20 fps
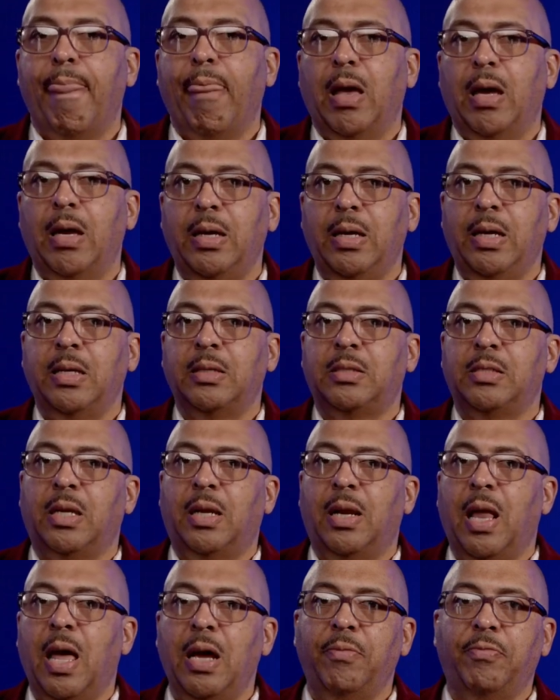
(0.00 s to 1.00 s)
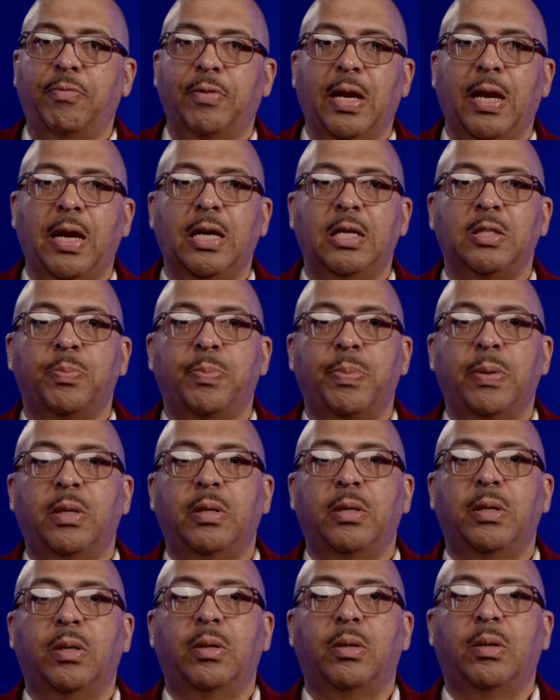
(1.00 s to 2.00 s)
It's a life that has
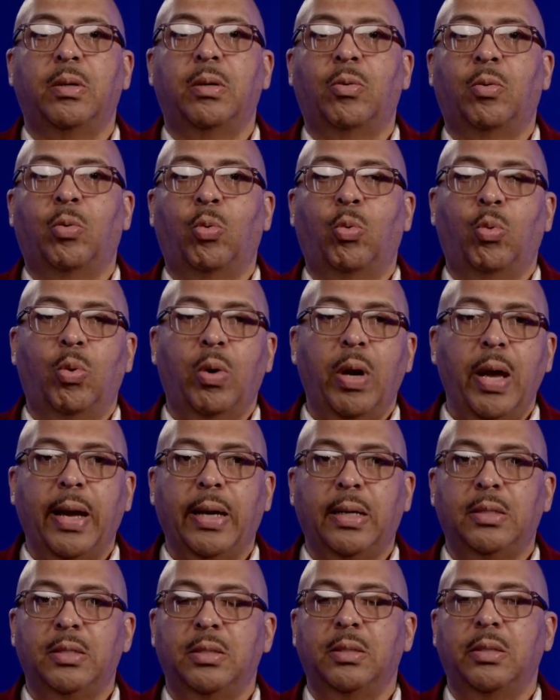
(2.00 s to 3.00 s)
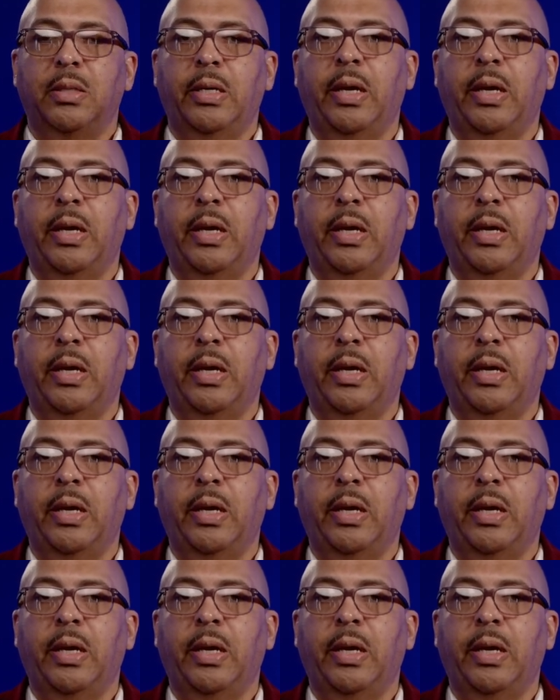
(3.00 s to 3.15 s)
been wrecked,